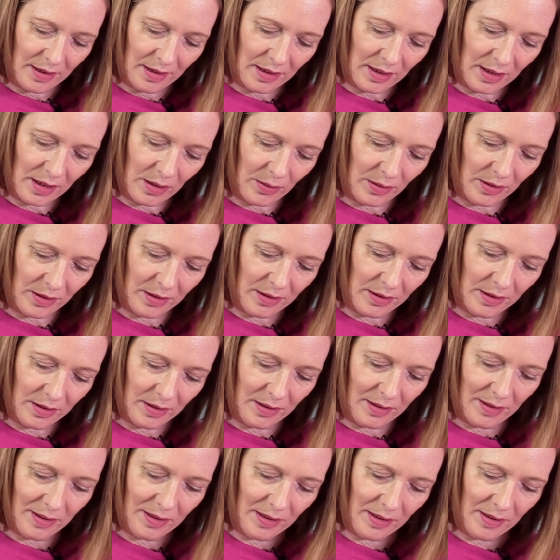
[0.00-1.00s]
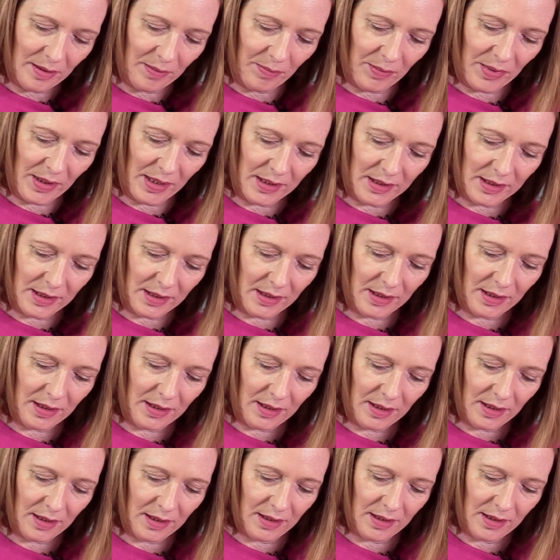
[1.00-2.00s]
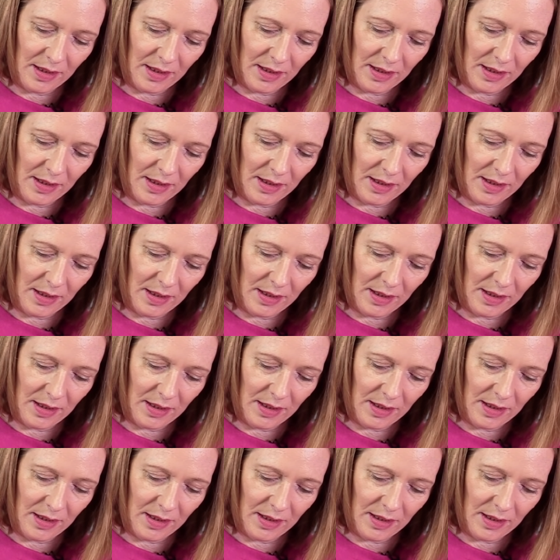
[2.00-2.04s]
our basic